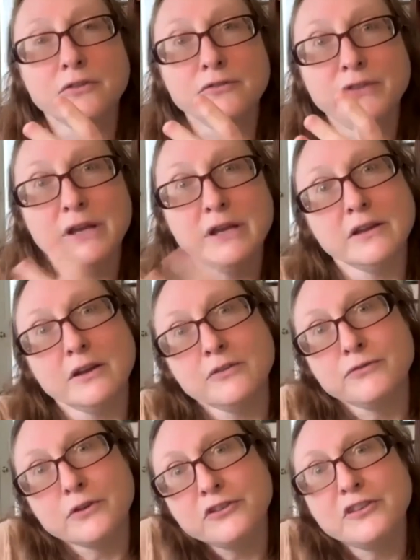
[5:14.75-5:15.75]
via
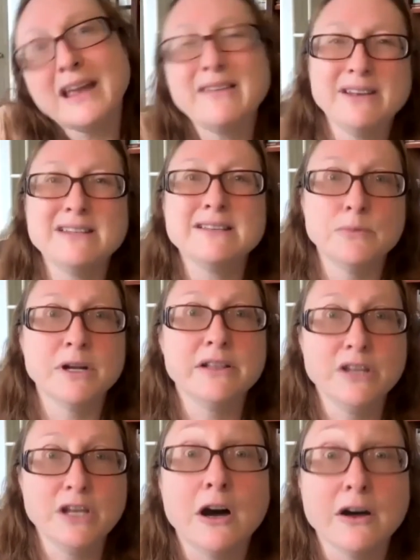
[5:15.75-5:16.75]
versus having someone
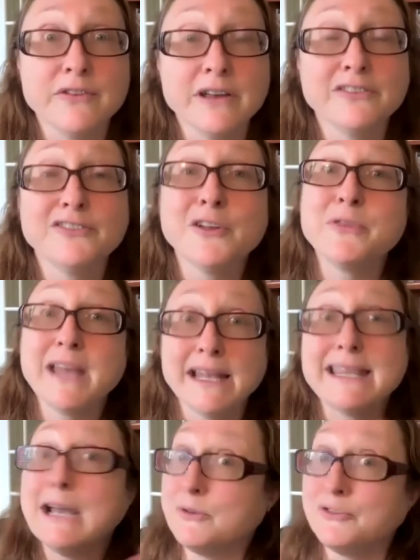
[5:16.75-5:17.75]
in the office. So
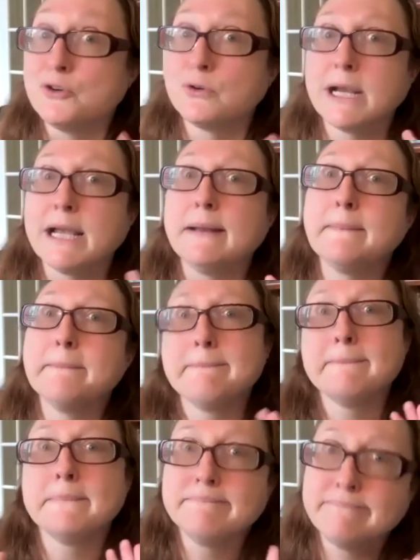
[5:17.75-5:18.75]
that was a great
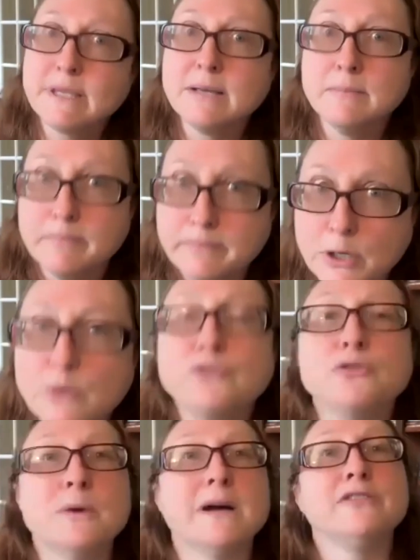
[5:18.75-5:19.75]
boon
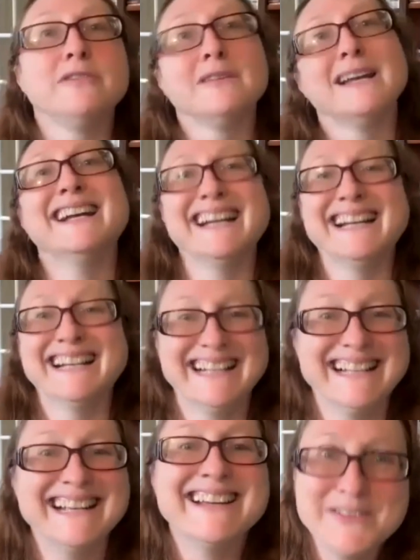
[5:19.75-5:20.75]
to us.
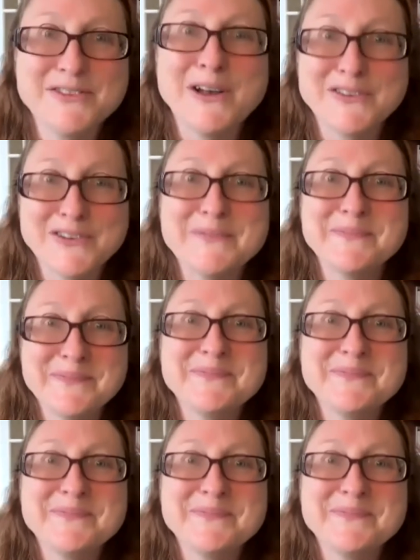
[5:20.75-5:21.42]
It was awesome.